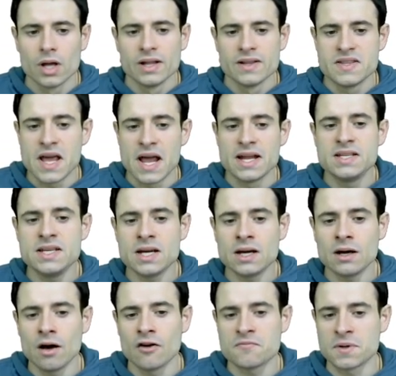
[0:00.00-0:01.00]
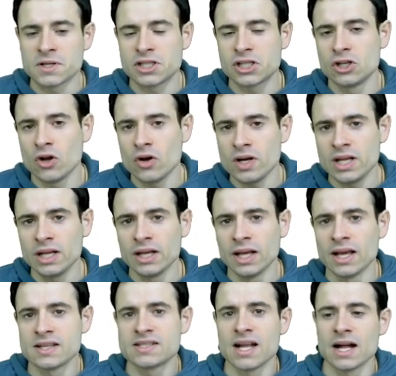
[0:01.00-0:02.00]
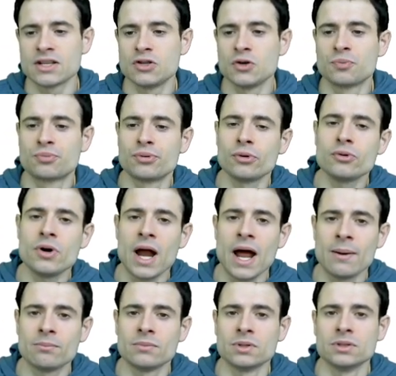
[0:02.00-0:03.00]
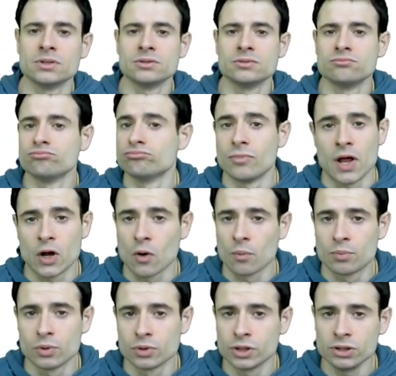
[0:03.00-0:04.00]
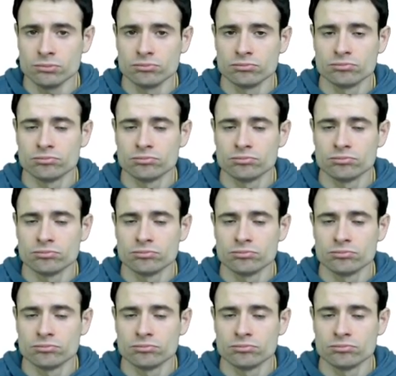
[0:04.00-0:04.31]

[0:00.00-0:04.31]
The idea of machine learning is that you program a computer